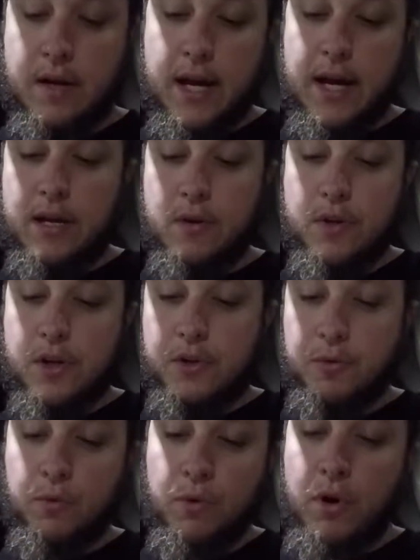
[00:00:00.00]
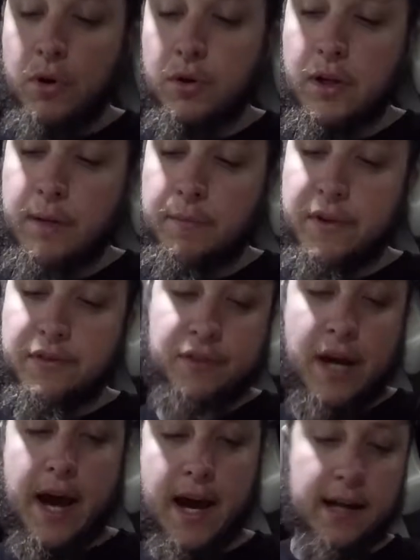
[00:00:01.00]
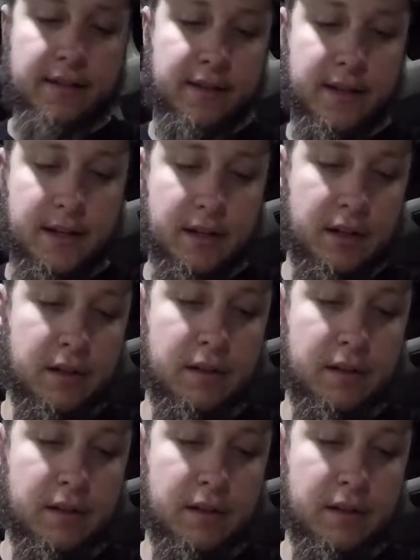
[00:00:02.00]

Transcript: And you just roll up the sides here.